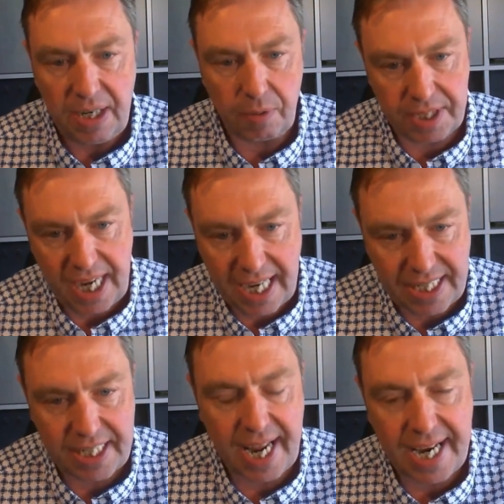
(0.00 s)
We'll set
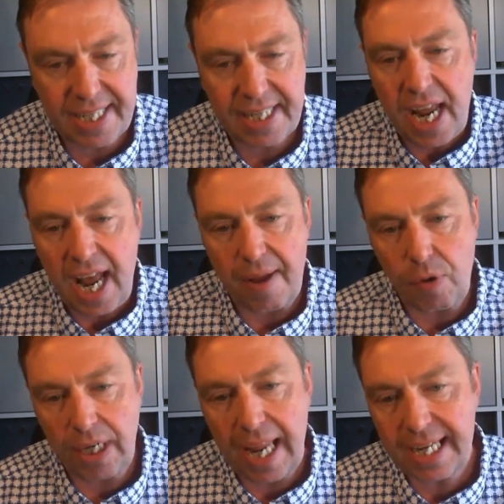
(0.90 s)
a date and
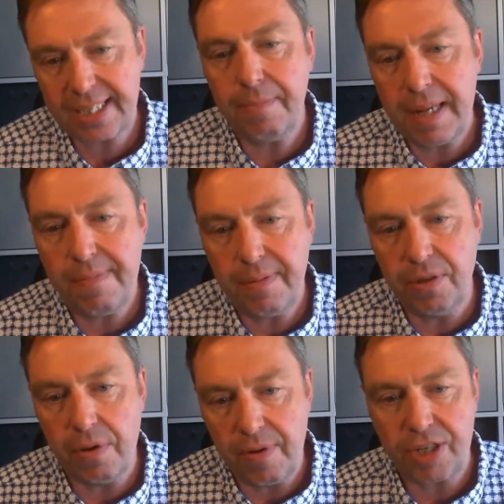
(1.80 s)
we'll ask the people
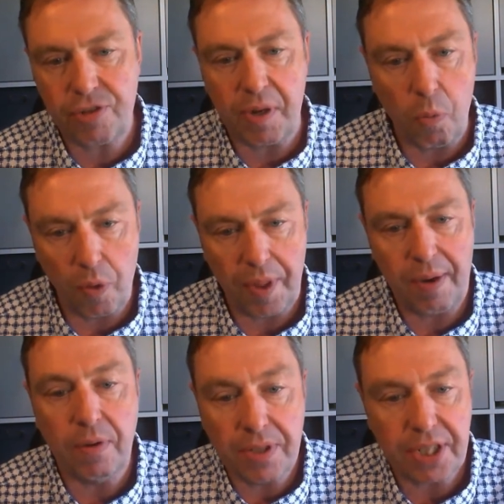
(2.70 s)
who are registering what they
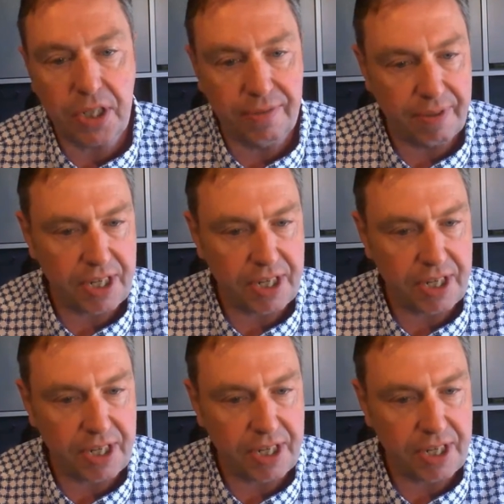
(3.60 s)
want to cover,